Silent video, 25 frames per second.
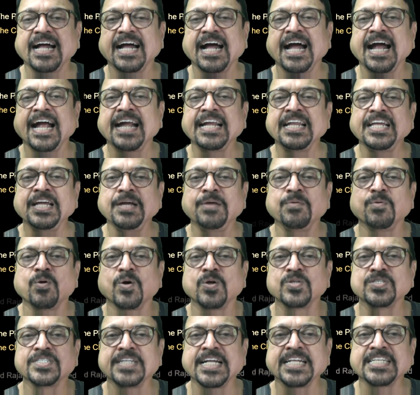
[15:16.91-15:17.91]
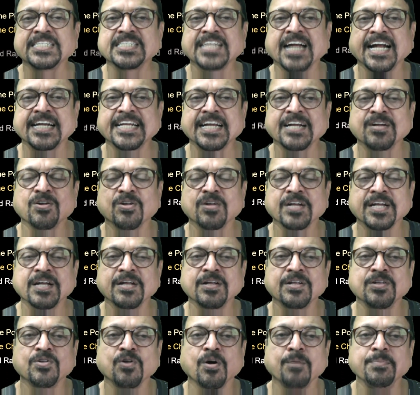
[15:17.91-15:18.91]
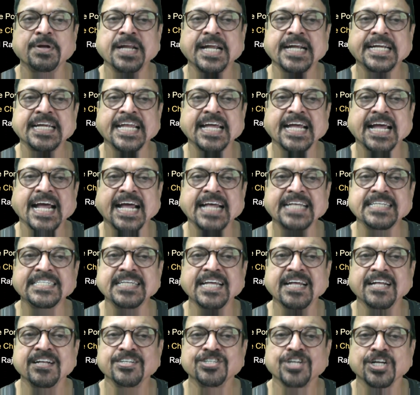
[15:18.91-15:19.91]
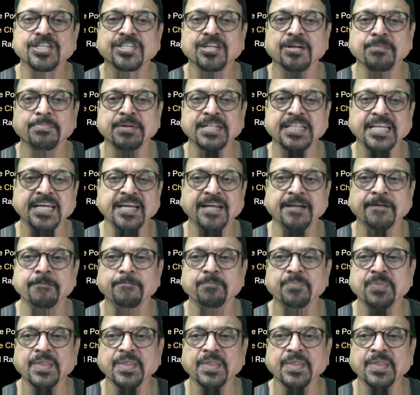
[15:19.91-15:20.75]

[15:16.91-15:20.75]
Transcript: and he was then started nominating as Chhatrapati.